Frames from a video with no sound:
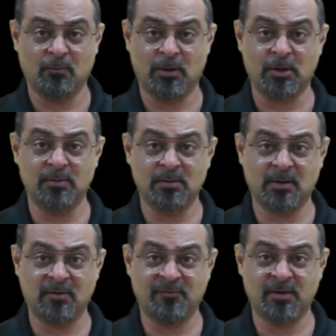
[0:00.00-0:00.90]
What do you mean
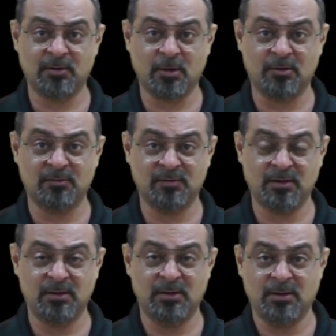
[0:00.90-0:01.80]
by a fiat currency?
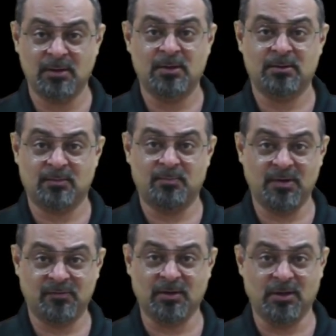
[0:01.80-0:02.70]
That
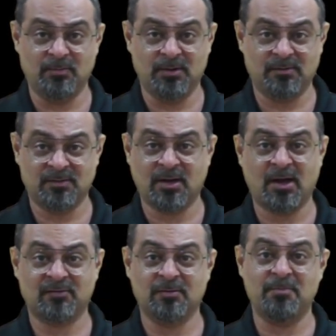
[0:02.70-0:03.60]
basically means it
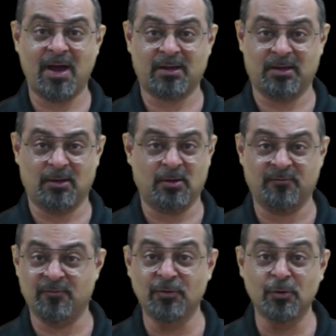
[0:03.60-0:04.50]
has the backing
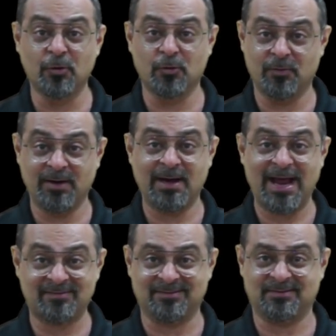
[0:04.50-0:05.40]
of no real
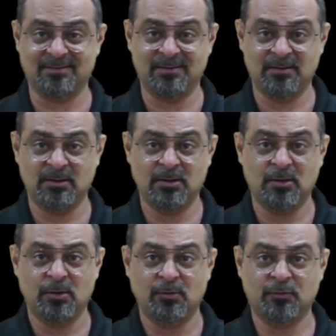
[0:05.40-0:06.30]
asset.
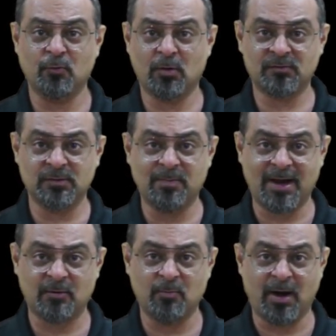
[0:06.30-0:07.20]
So what's it
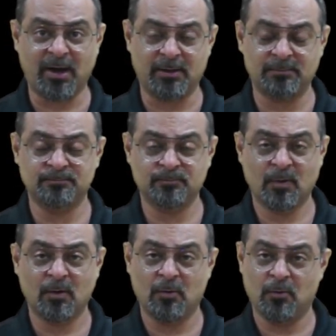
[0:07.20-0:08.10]
backed by?
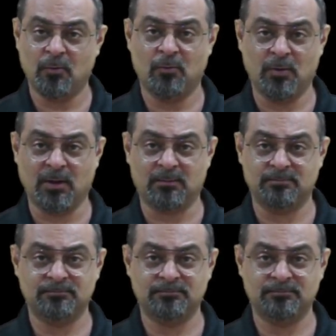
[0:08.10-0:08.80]
Well,